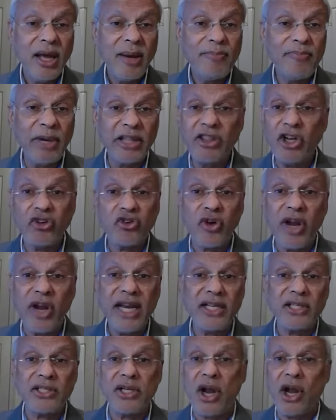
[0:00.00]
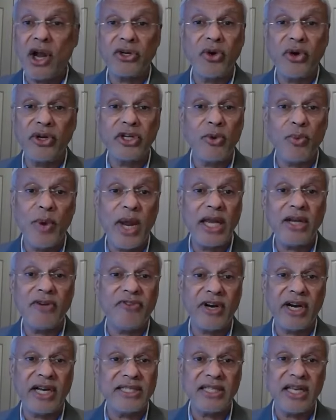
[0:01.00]
But the train is not going to wait
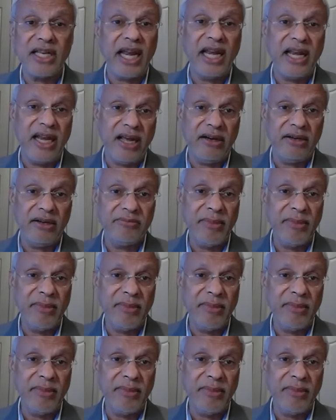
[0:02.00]
for us in India,